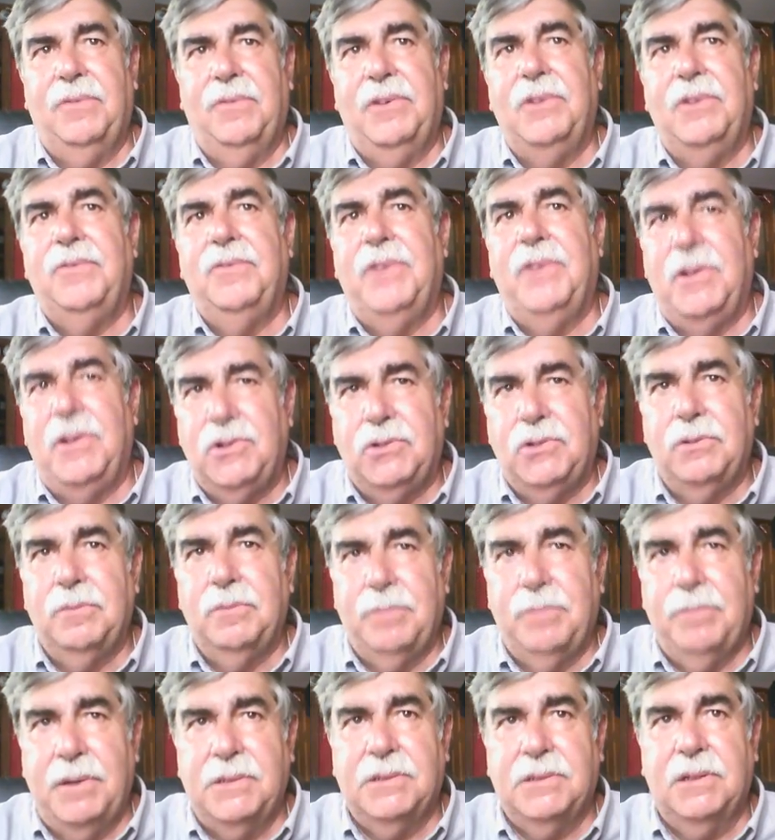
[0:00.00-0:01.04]

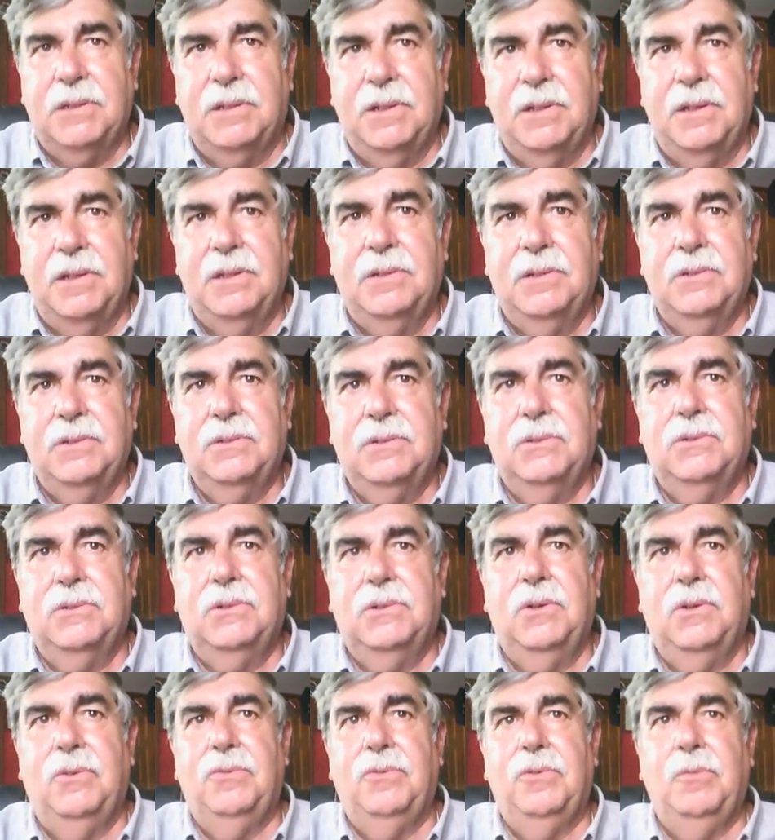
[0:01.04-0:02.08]
innovation, basically.
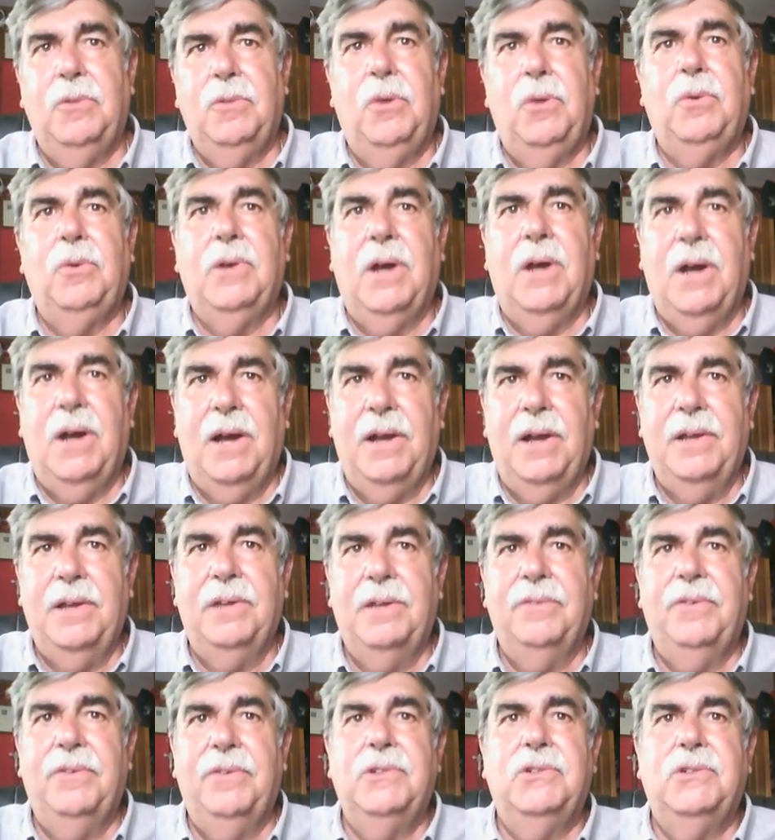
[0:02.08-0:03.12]
So from low to high
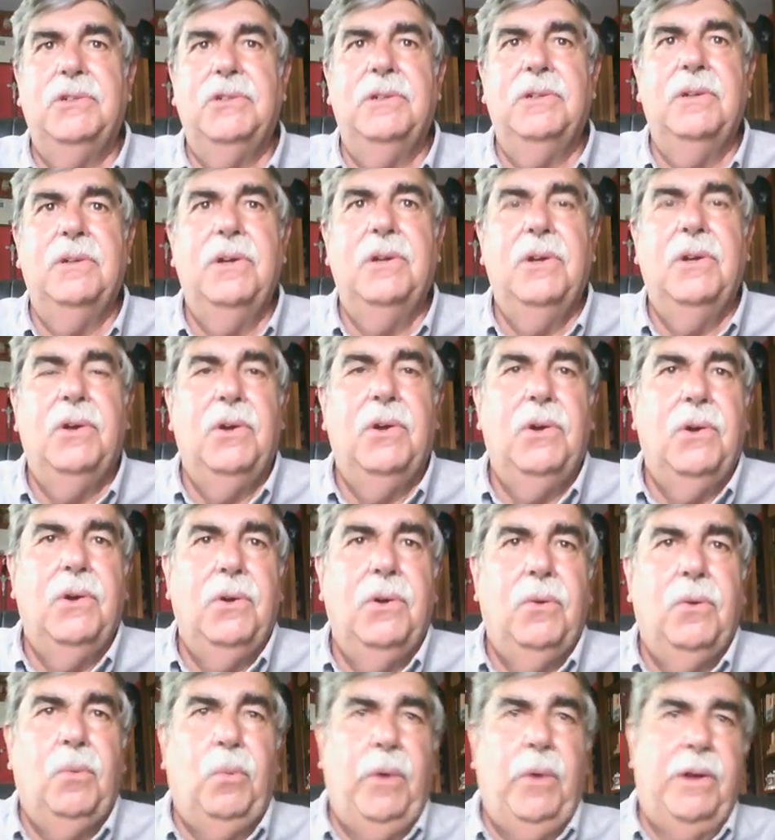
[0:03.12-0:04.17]
innovation,
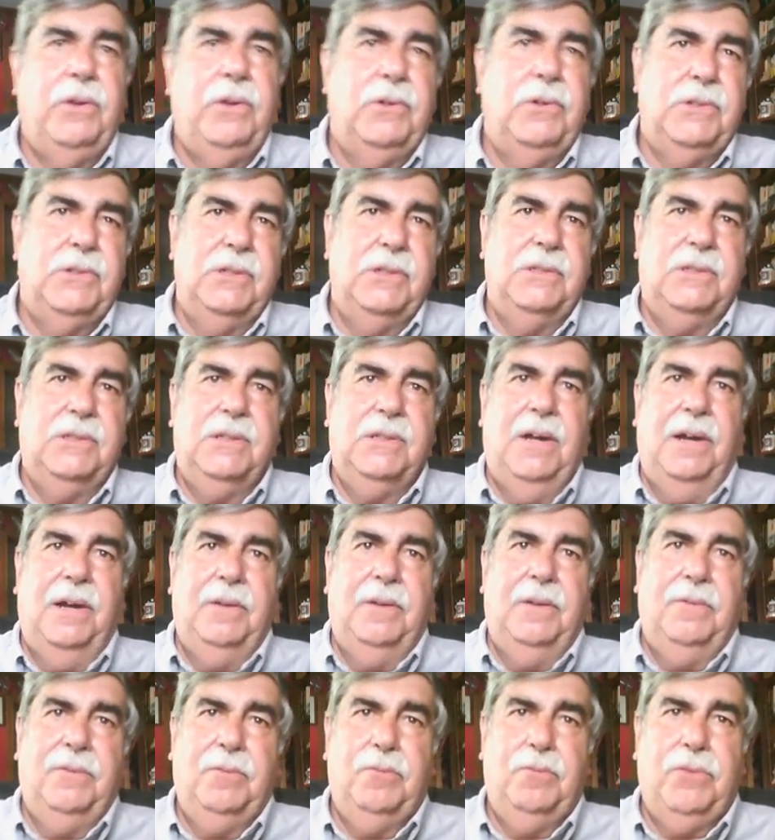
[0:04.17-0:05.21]
where does it start?